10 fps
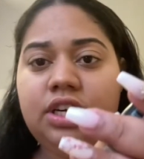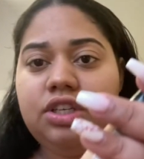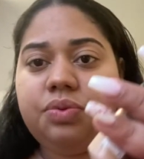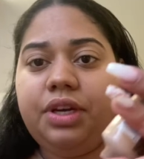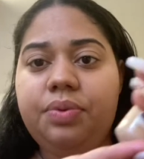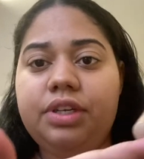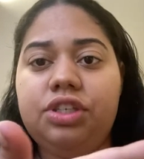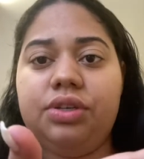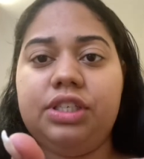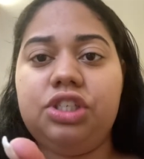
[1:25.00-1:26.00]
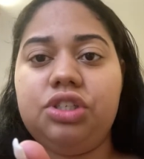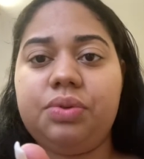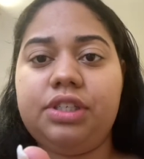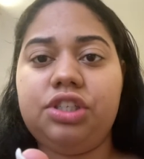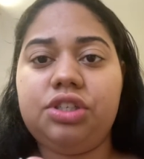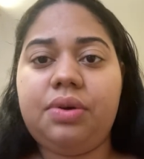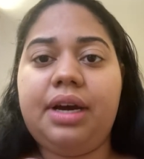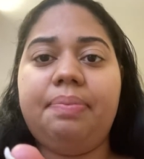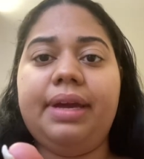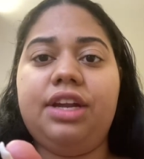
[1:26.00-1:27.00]
So what you want to do is you just want to squirt a
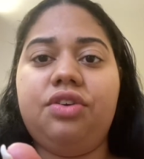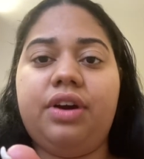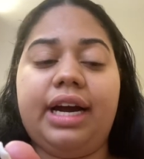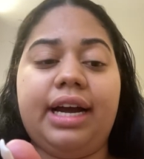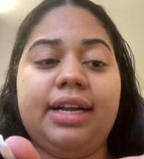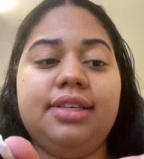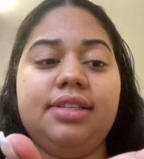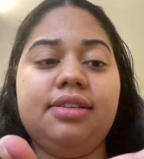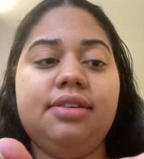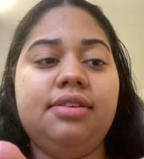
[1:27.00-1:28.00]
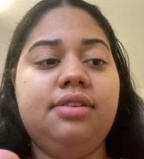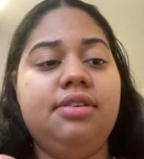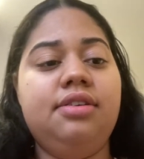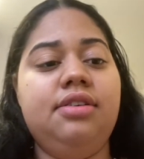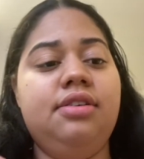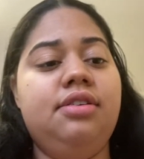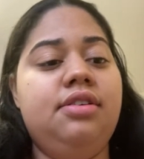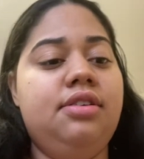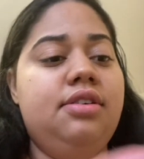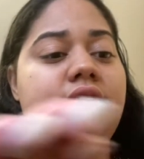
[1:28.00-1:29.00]
bit in your hands
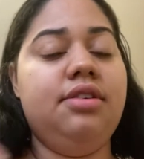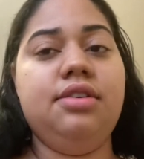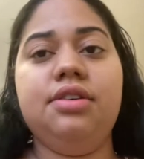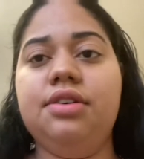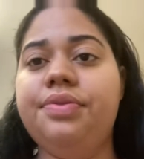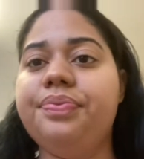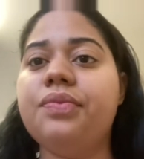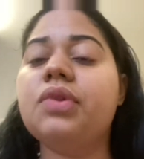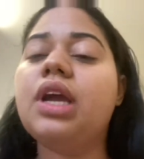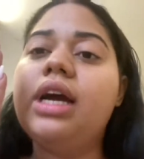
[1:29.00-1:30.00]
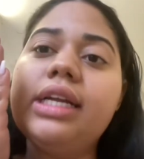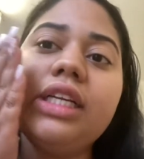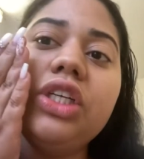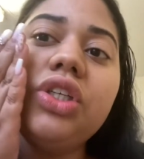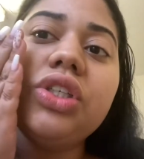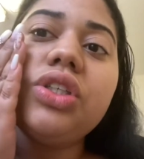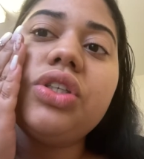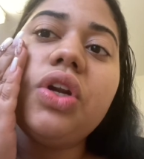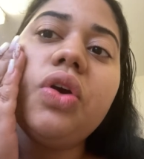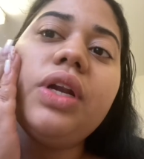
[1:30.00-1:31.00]
and then you just
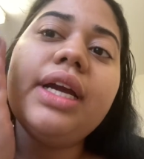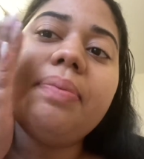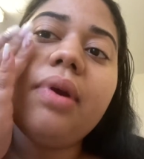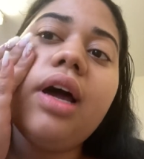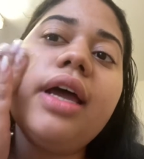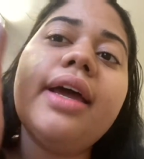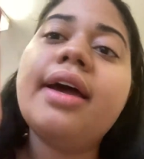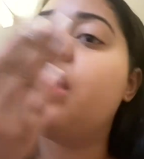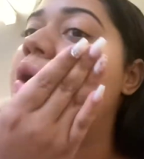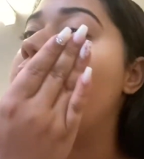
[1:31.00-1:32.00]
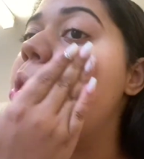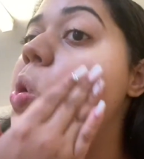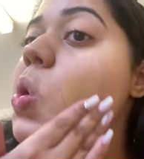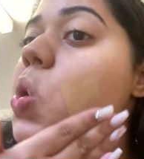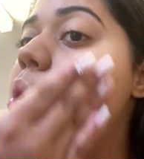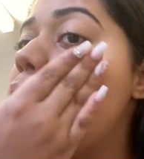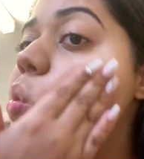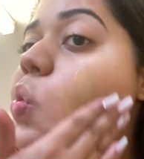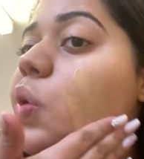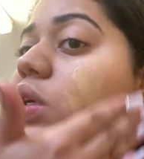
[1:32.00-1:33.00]
slowly apply it
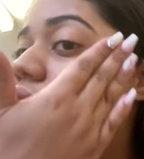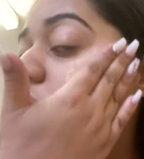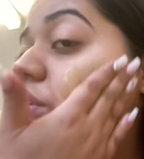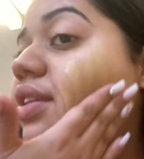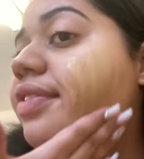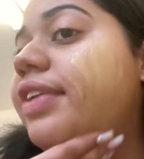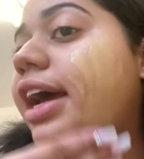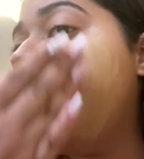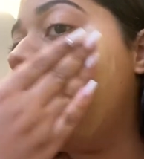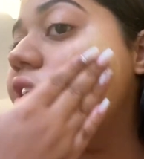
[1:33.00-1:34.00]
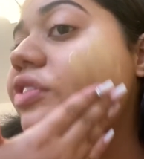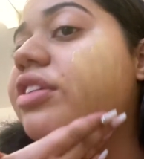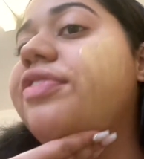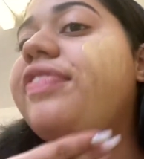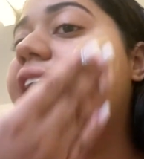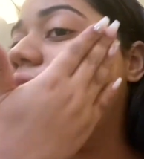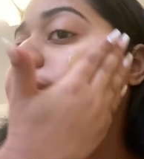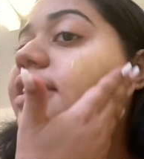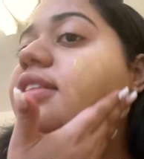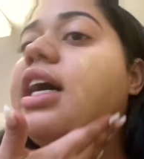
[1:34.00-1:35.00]
to the areas of the
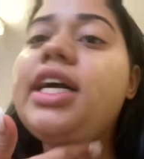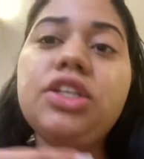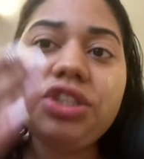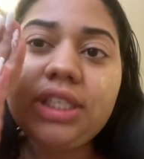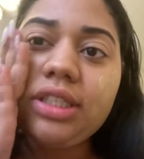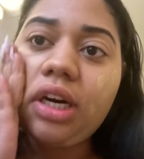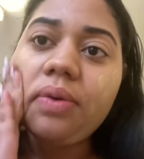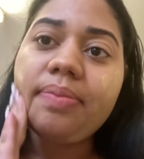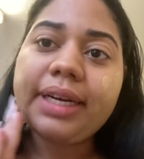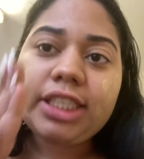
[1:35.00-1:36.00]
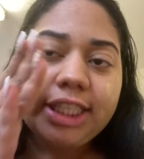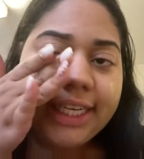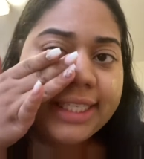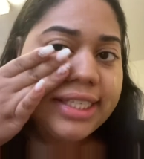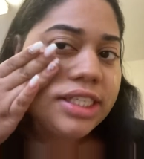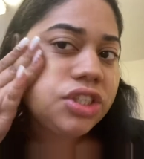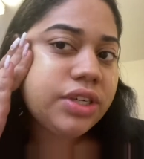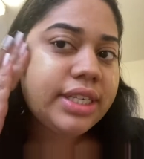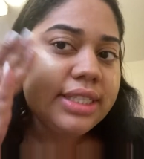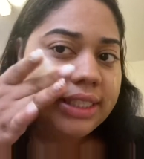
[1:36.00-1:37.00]
face. I usually start with my cheeks, as you
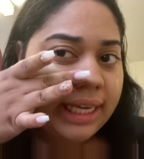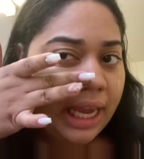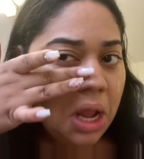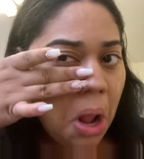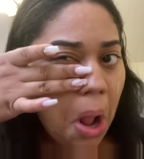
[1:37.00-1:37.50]
can see.